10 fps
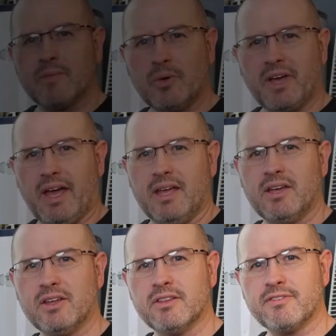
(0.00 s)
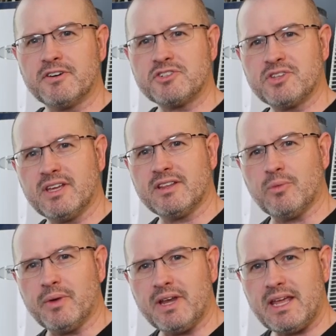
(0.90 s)
Okay, first thing
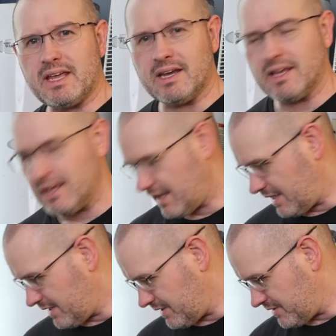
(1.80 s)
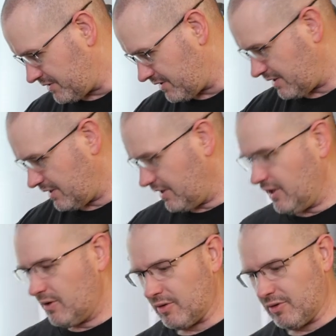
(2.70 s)
that we need is
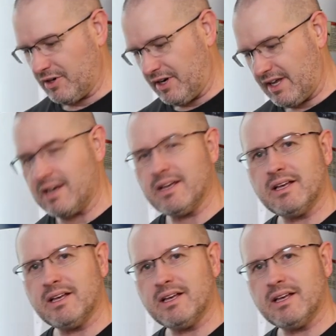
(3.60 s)
we're going to need